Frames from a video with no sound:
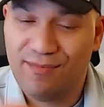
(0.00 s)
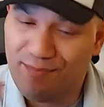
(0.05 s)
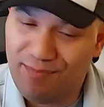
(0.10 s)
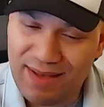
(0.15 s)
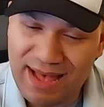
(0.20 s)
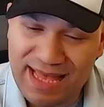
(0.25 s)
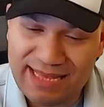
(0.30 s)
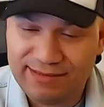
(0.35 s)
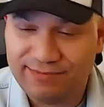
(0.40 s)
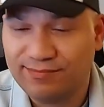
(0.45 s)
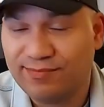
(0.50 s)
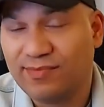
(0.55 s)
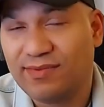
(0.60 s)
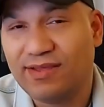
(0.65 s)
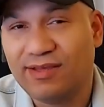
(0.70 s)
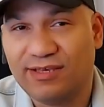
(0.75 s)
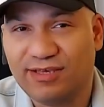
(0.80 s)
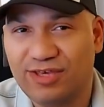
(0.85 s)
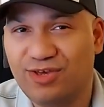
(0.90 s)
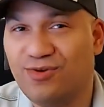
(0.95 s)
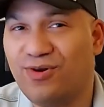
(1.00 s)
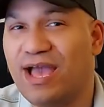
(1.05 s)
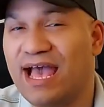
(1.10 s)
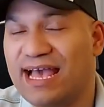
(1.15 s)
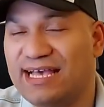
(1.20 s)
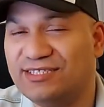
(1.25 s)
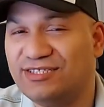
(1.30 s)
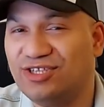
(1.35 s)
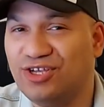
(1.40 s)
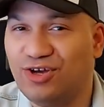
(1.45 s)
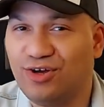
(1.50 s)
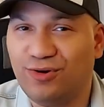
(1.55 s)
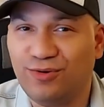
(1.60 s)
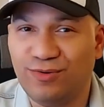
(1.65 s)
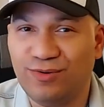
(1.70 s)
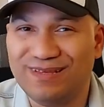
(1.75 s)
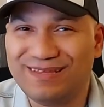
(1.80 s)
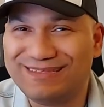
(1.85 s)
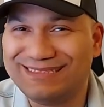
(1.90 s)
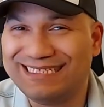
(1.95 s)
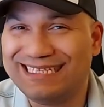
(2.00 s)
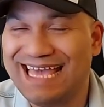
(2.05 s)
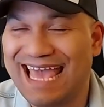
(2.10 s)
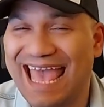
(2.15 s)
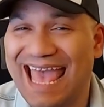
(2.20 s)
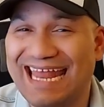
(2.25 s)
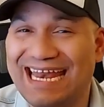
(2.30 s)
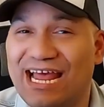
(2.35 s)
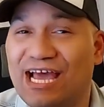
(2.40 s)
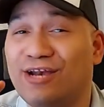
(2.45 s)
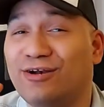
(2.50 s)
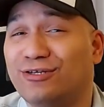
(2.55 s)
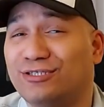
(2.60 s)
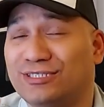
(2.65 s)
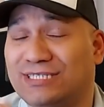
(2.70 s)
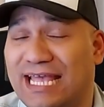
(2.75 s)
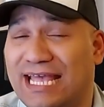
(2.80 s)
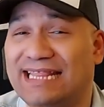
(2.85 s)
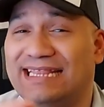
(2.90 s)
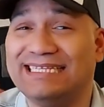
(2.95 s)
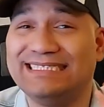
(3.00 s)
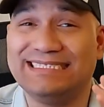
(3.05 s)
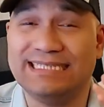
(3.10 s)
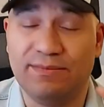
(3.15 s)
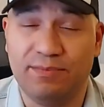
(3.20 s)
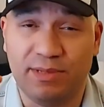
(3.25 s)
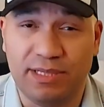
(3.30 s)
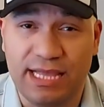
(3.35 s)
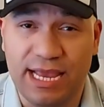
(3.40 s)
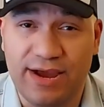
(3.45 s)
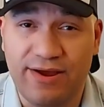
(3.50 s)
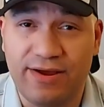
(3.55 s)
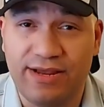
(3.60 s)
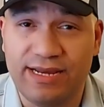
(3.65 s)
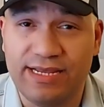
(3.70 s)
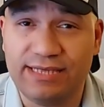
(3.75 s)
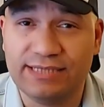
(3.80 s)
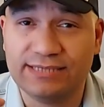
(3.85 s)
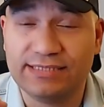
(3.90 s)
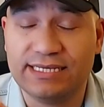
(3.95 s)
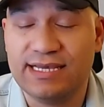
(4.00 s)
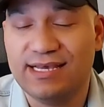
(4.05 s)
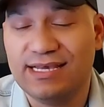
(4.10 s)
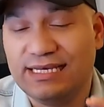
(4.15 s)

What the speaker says: but you guys know and understand the similarities.